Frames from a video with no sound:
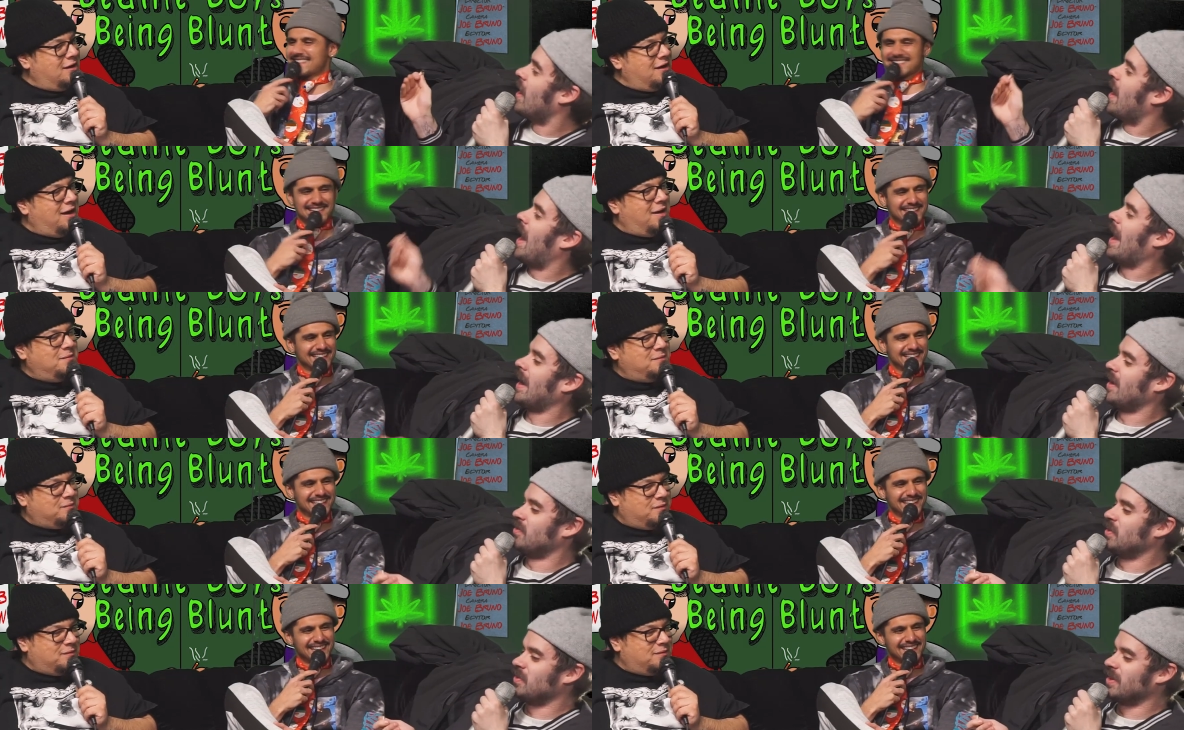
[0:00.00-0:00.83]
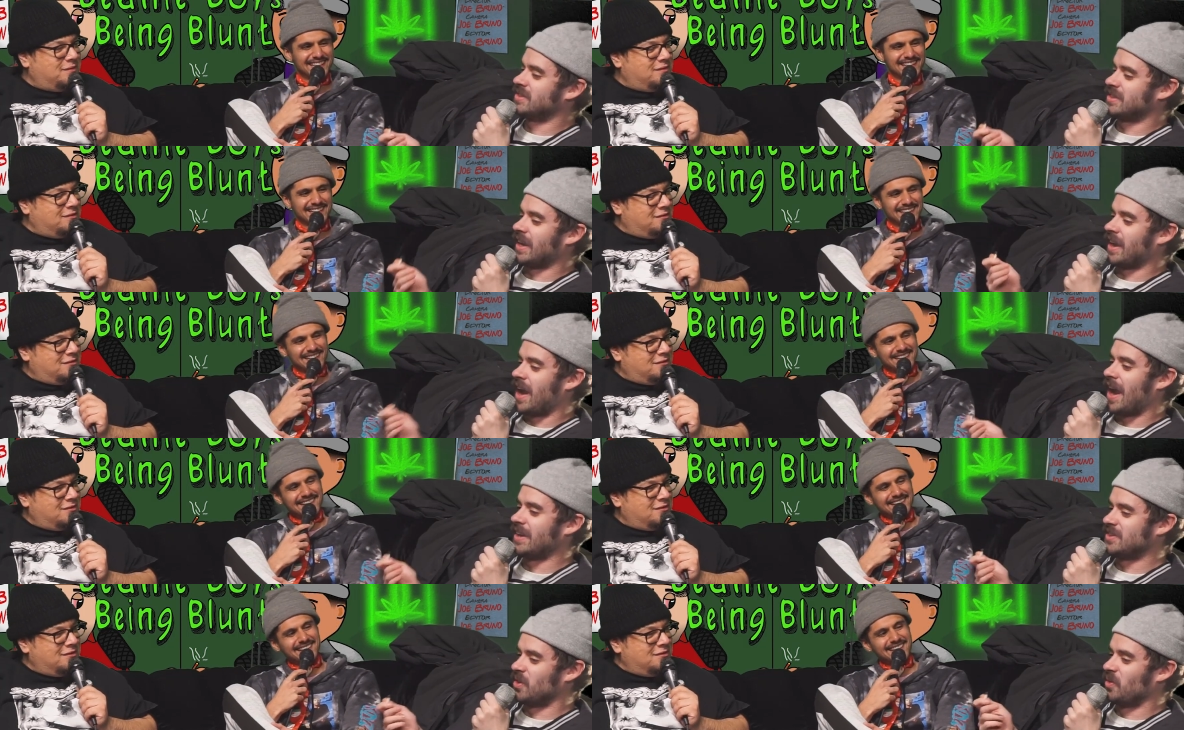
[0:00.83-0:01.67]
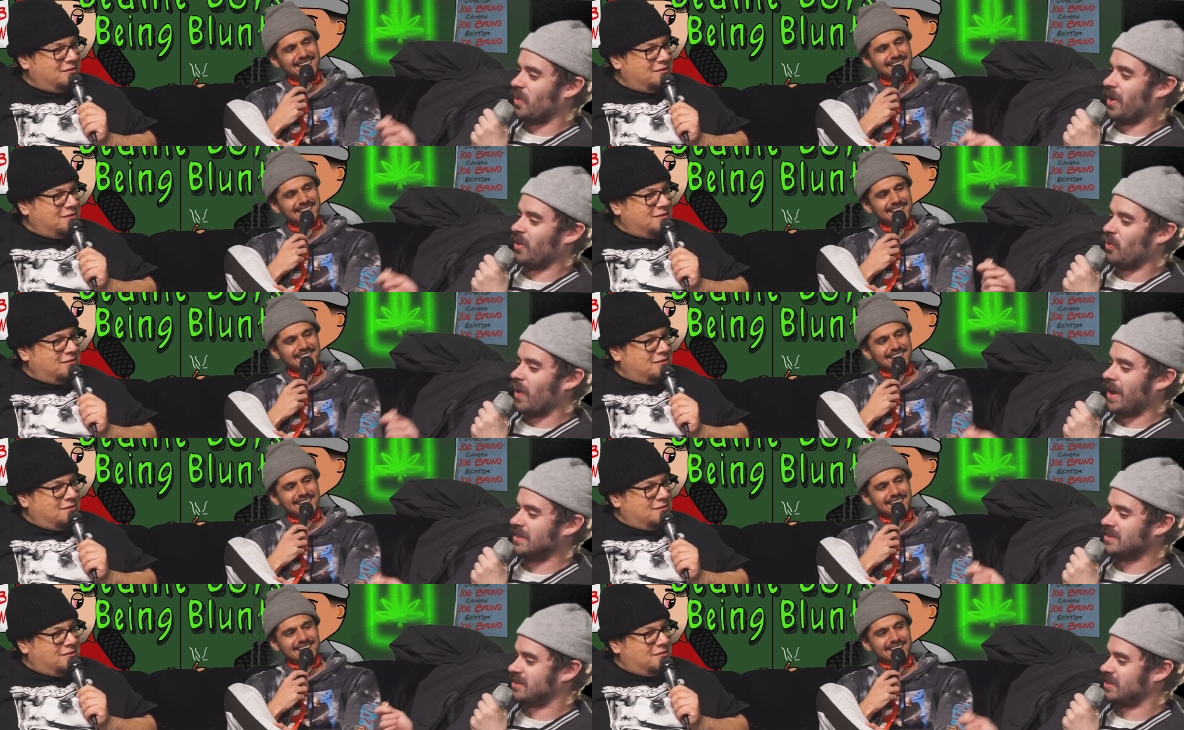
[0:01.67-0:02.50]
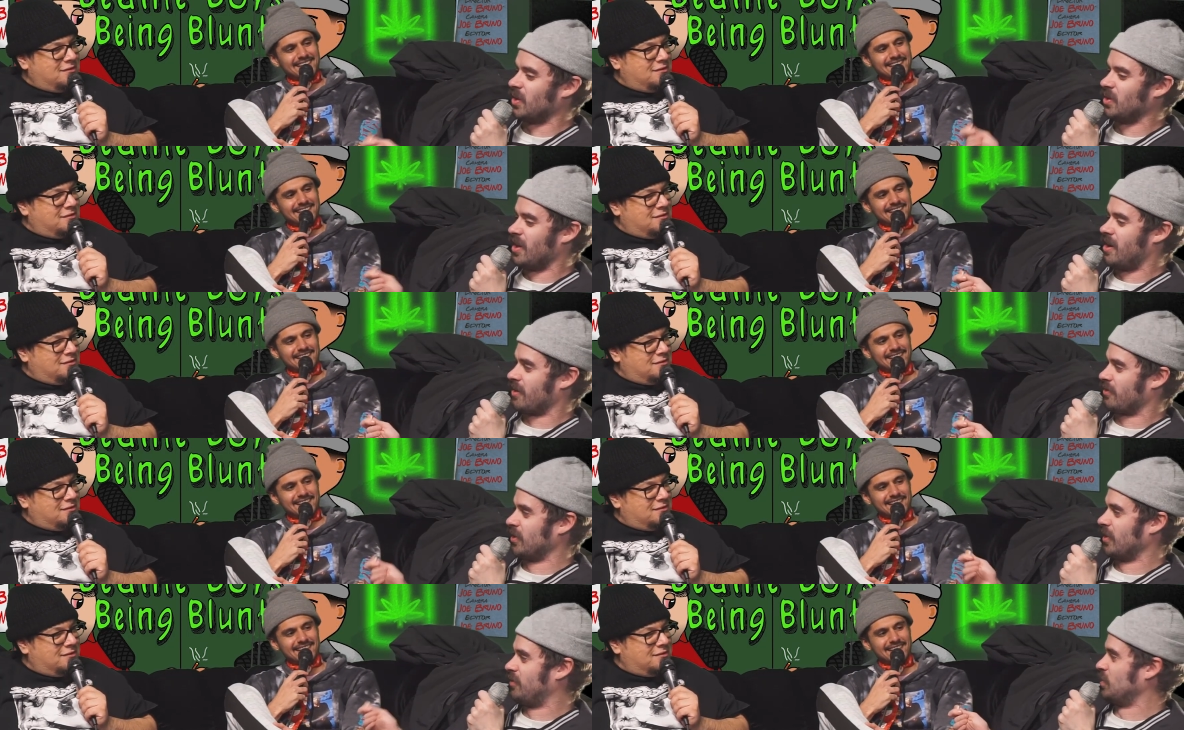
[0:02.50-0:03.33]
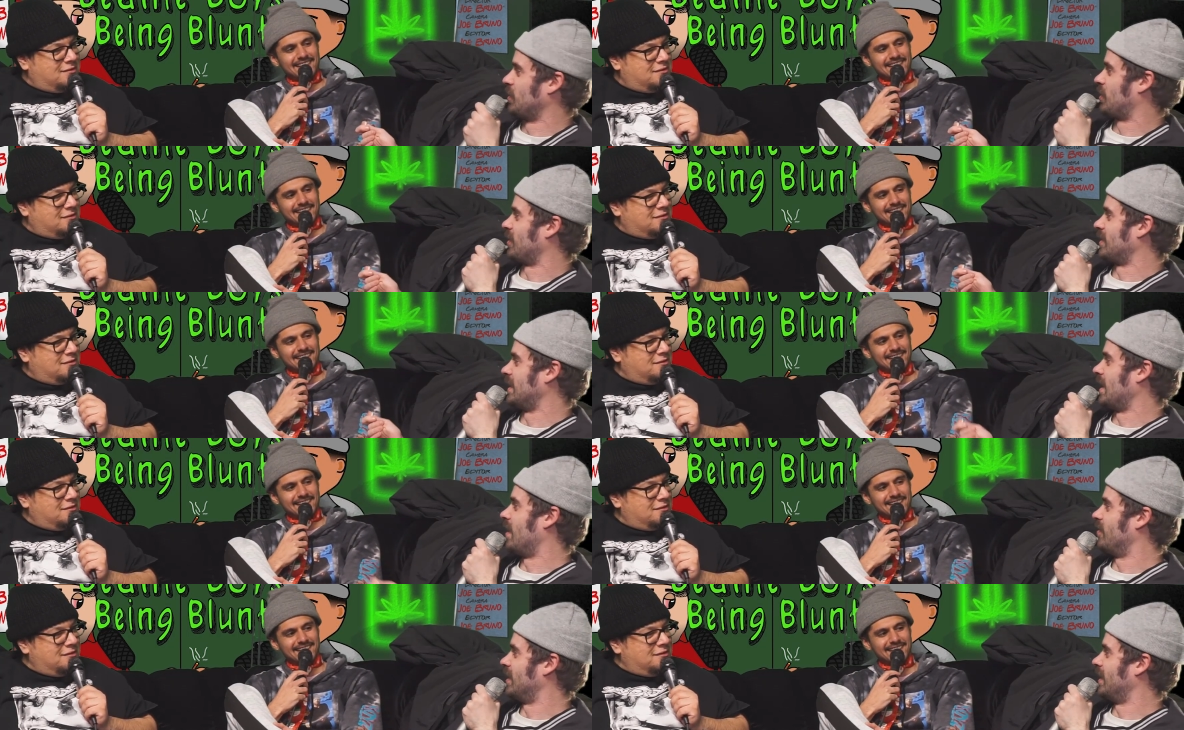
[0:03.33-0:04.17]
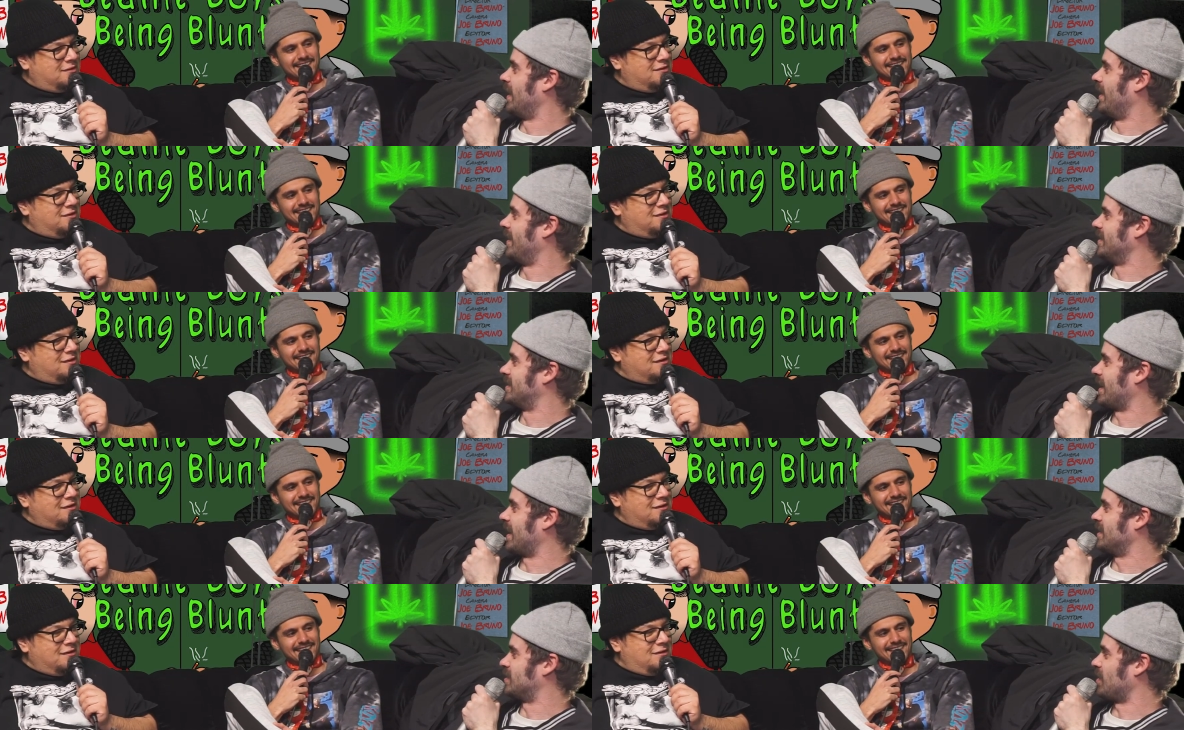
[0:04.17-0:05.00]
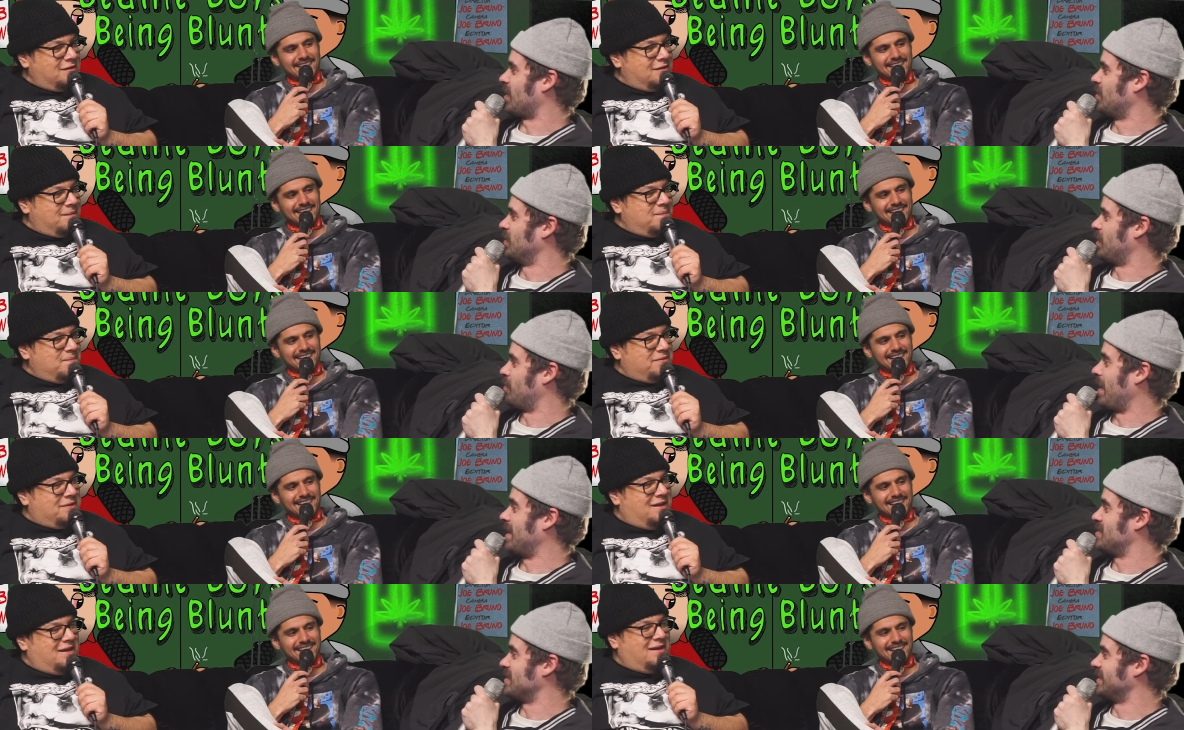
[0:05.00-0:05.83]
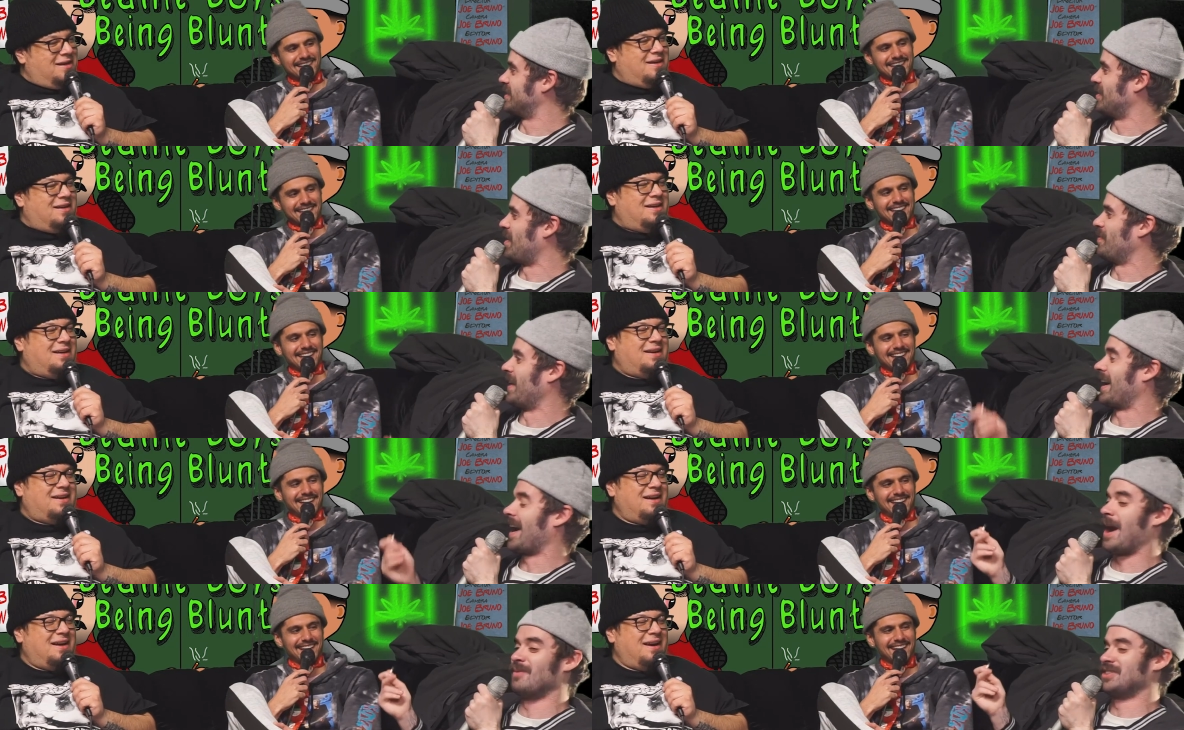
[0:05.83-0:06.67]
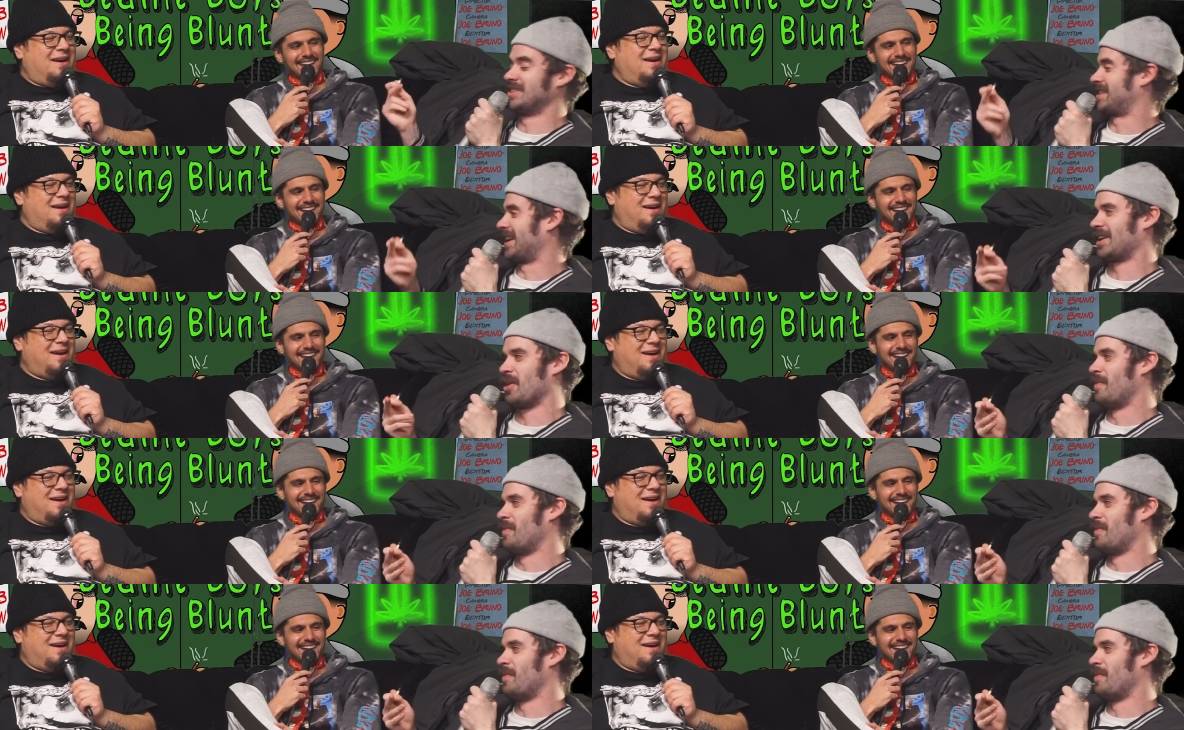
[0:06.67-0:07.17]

Speaker 1: yeah. I have one where it's like I don't want to wait so long for the food to cook in the oven, and it's like I struggle with the patience. So I'm, yeah. like, I'm just gonna go